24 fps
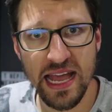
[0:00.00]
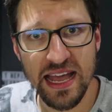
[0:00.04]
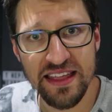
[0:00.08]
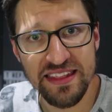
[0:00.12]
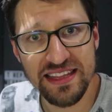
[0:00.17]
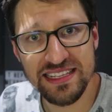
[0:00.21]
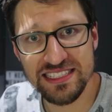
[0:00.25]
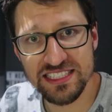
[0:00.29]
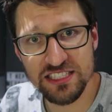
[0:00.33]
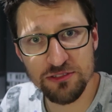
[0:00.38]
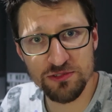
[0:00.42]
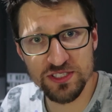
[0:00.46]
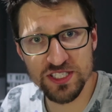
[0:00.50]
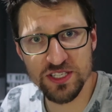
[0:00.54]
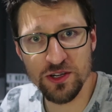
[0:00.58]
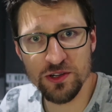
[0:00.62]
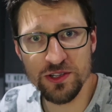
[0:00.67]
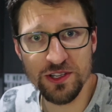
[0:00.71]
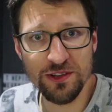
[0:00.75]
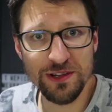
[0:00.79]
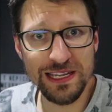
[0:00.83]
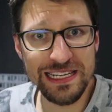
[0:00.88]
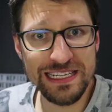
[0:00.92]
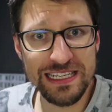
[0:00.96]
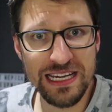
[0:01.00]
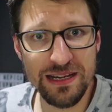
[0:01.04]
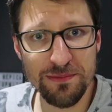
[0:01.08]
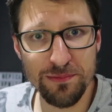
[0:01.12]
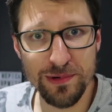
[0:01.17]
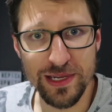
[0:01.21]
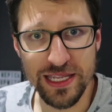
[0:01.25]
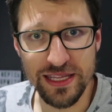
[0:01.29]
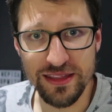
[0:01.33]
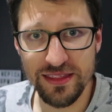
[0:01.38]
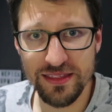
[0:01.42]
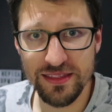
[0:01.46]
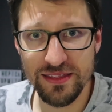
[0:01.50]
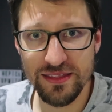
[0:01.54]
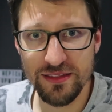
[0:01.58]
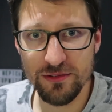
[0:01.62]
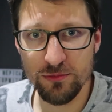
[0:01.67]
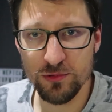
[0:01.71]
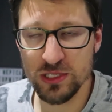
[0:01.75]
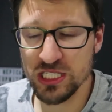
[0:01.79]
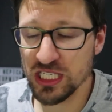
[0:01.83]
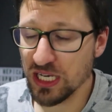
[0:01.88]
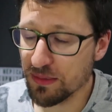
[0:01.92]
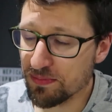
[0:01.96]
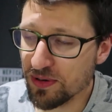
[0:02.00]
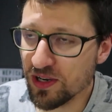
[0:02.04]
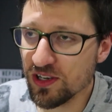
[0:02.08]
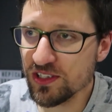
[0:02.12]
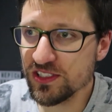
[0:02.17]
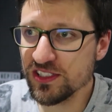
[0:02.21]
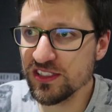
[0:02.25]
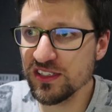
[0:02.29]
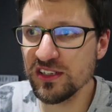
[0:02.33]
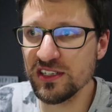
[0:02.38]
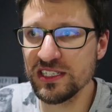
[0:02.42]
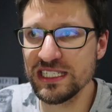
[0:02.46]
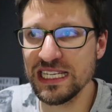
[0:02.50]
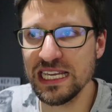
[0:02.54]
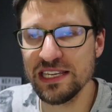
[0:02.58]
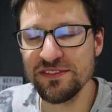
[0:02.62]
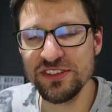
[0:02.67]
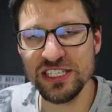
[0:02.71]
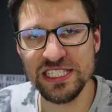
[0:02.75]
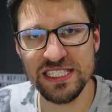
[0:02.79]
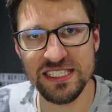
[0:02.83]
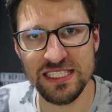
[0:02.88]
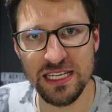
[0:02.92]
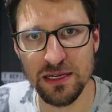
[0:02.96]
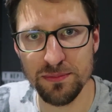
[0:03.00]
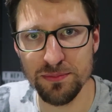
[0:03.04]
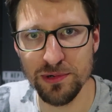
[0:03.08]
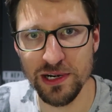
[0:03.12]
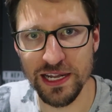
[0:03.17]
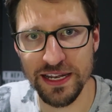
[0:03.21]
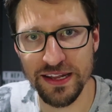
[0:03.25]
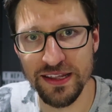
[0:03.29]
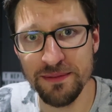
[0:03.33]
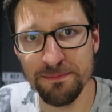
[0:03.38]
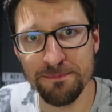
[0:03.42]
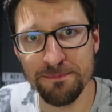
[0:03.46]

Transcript: And that's the result you end up with, which I posted on Davie's subreddit.